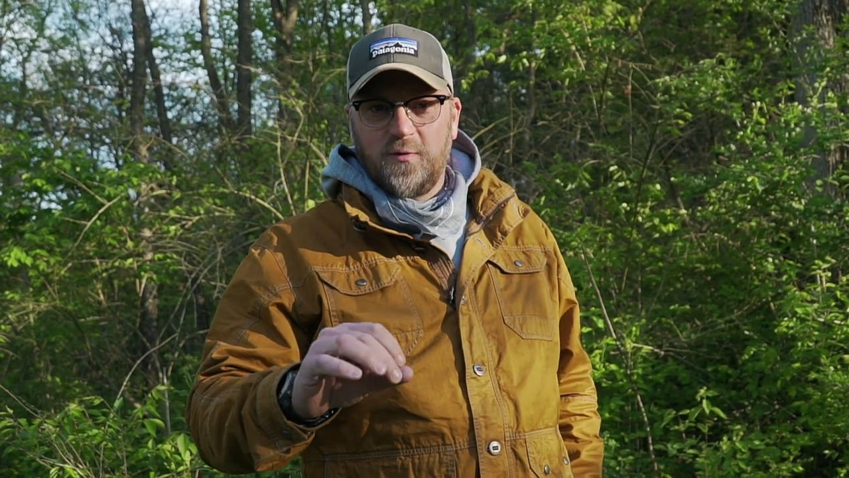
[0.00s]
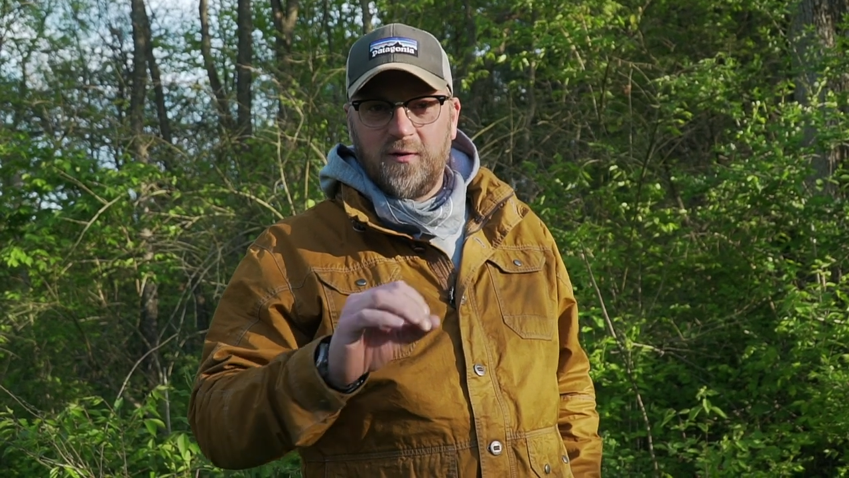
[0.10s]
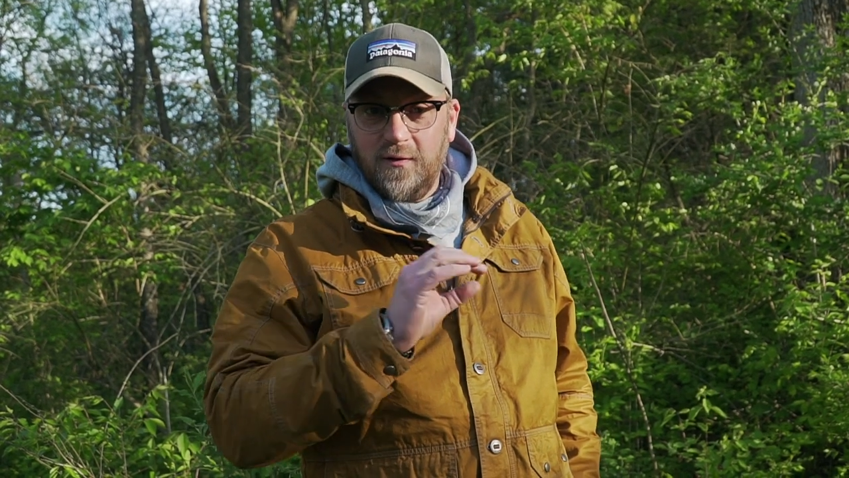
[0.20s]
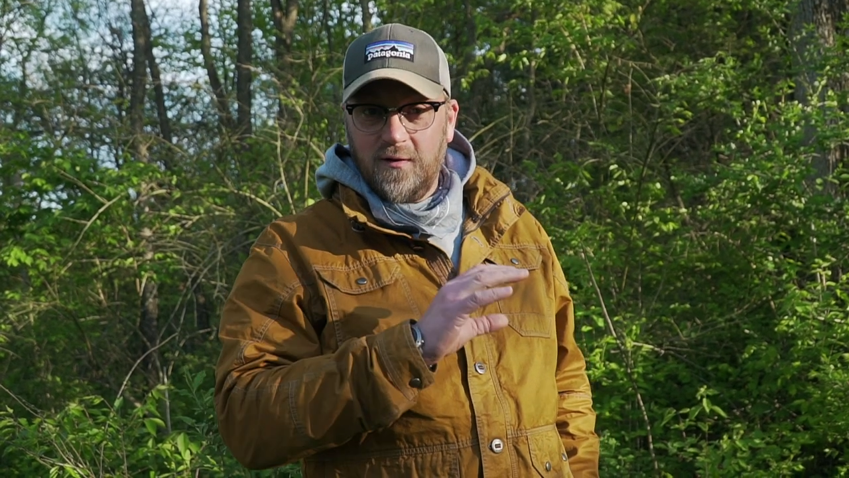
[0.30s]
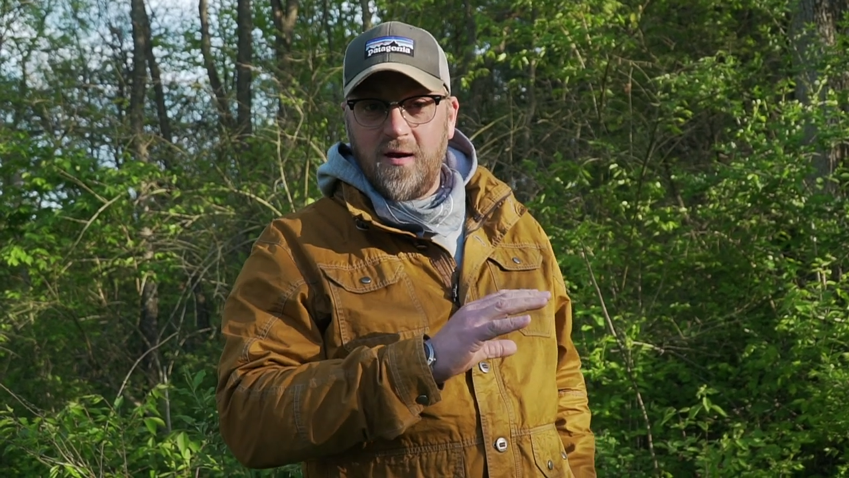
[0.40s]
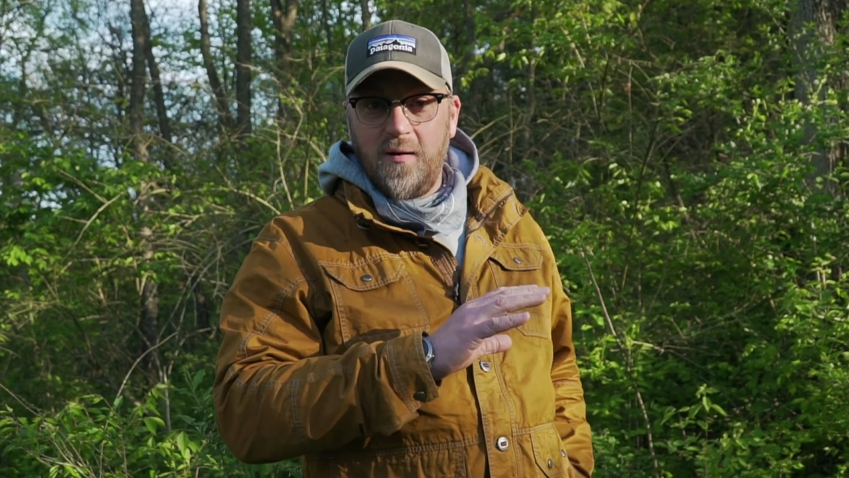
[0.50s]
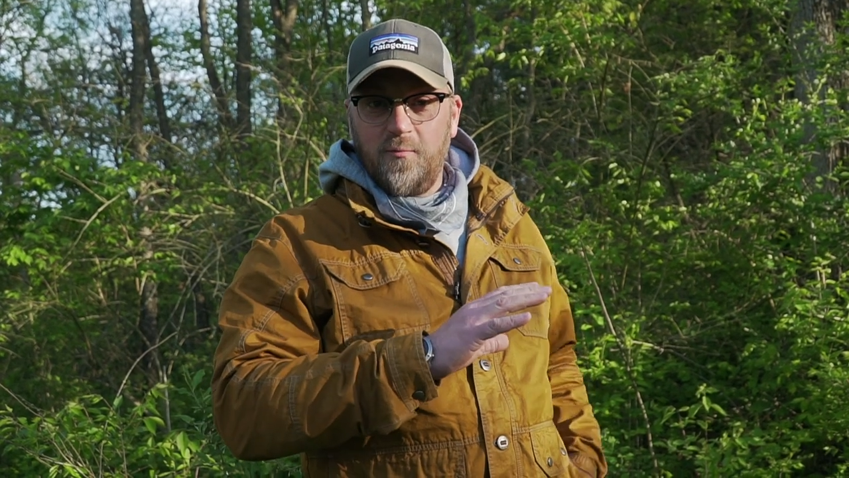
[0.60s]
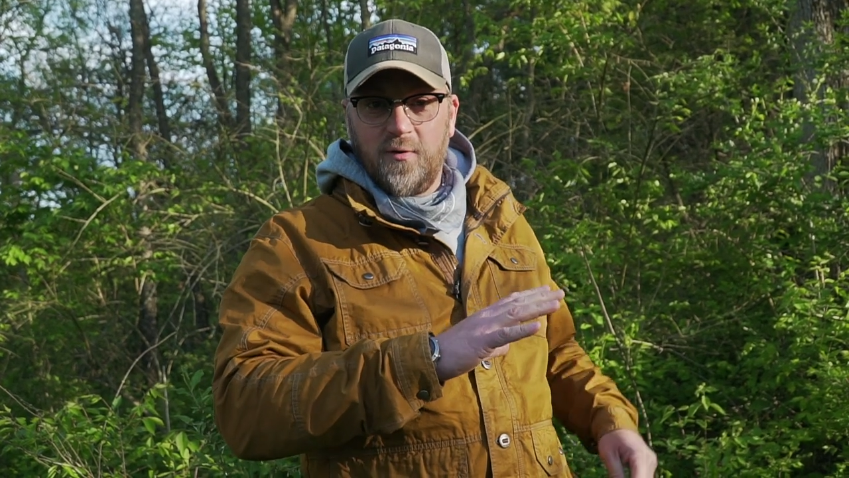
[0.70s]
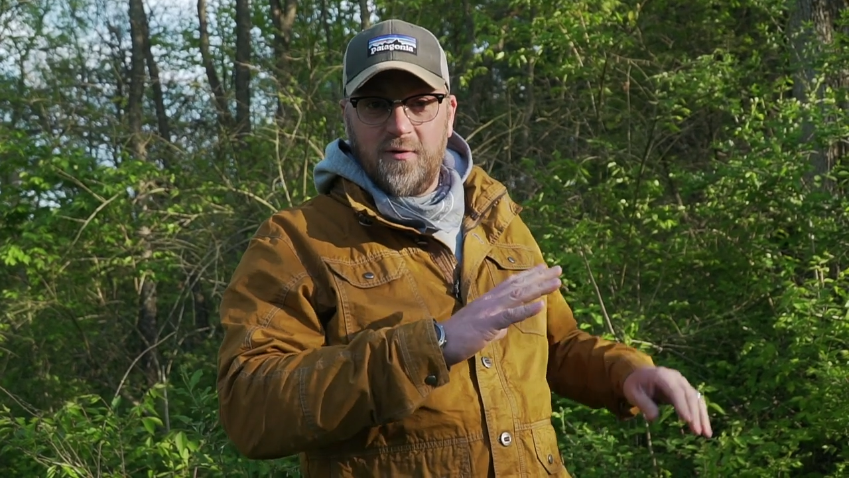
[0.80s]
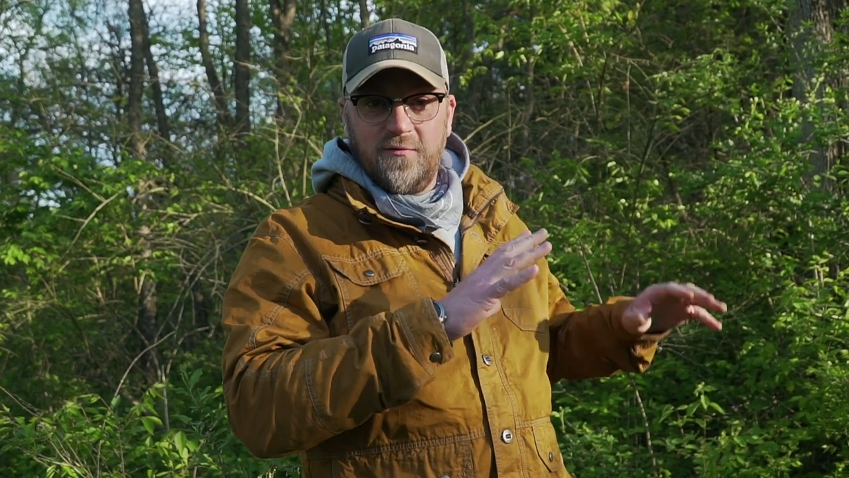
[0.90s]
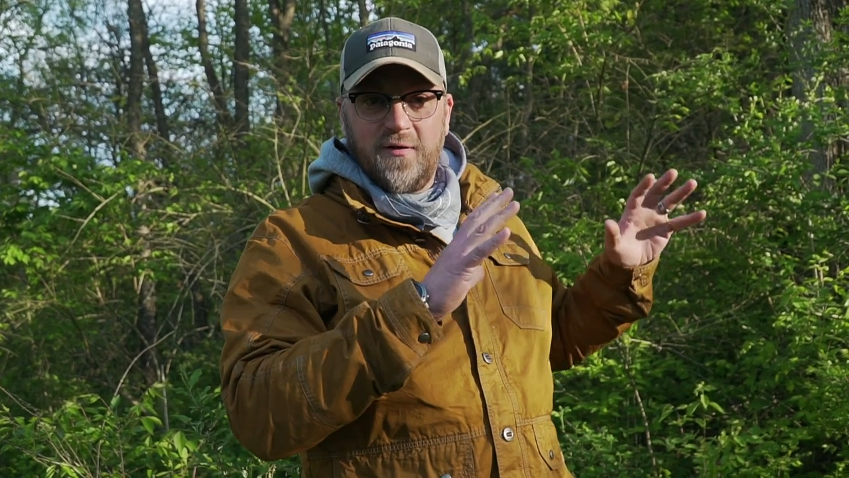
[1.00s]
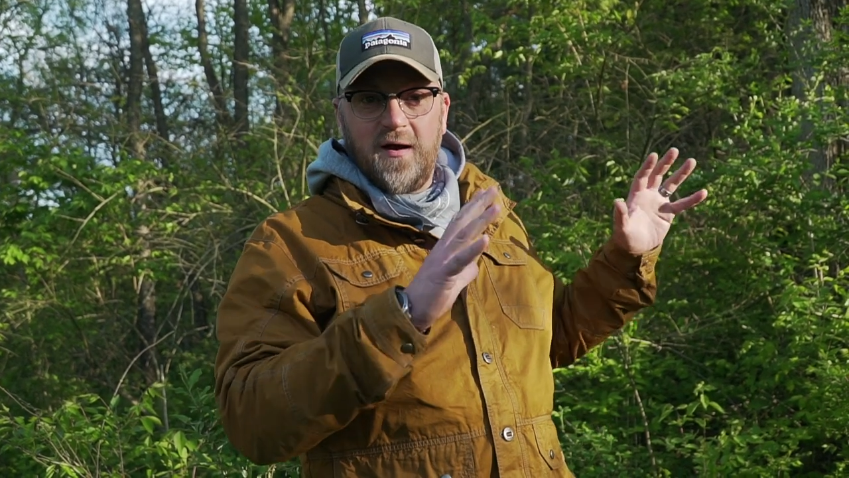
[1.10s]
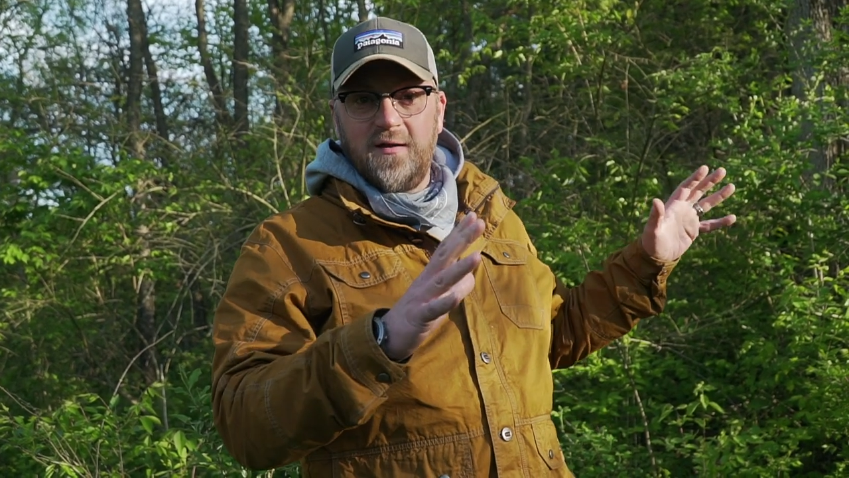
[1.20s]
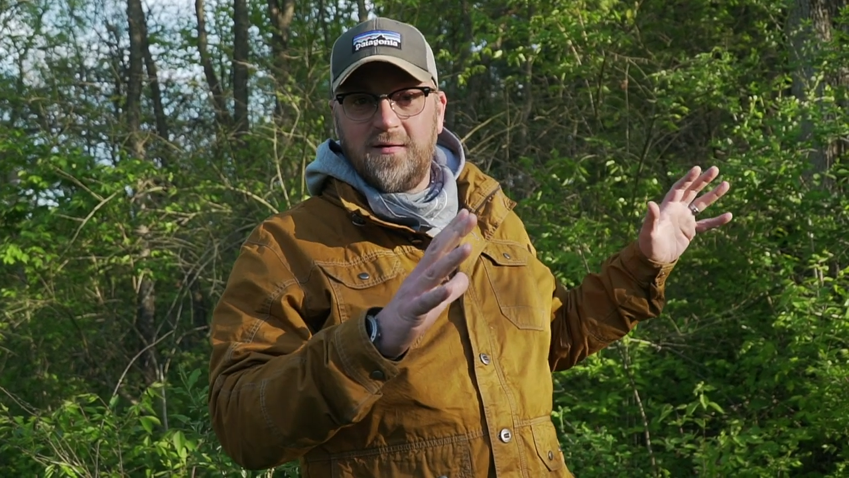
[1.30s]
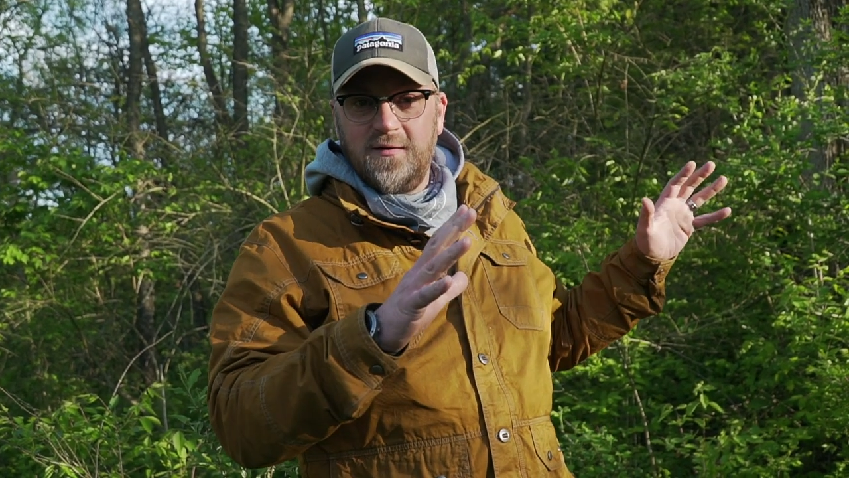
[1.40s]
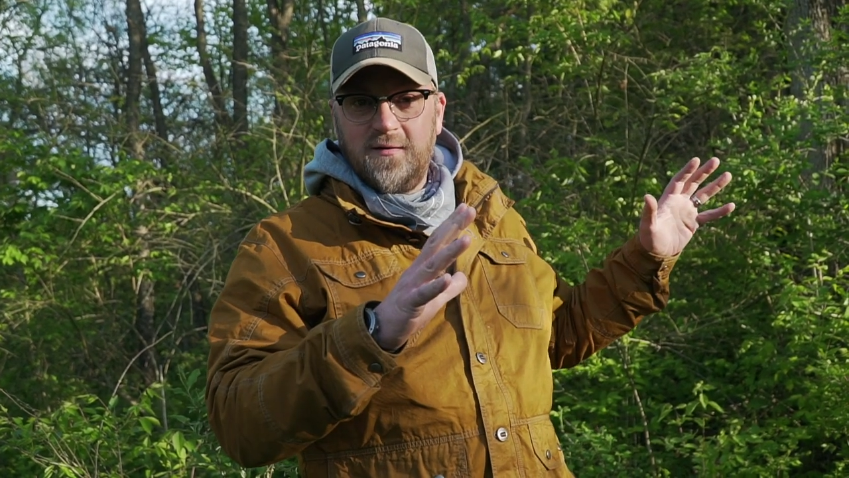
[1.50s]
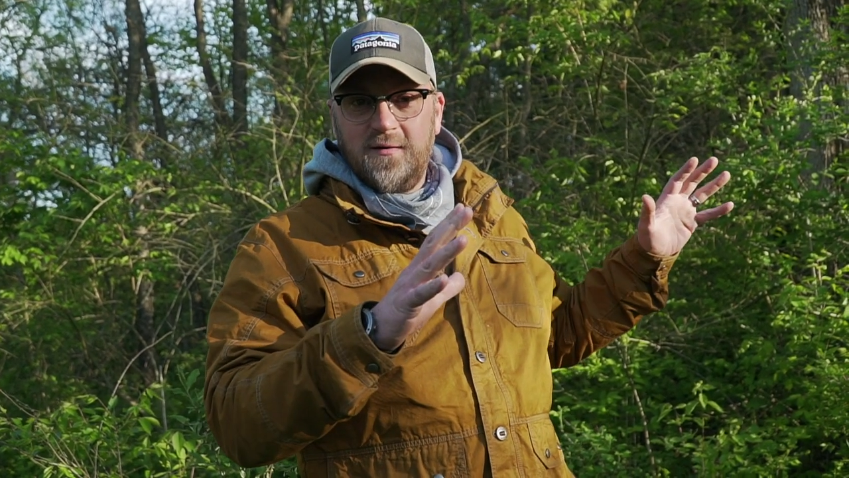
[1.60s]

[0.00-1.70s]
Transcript: We're gonna look up, we're gonna find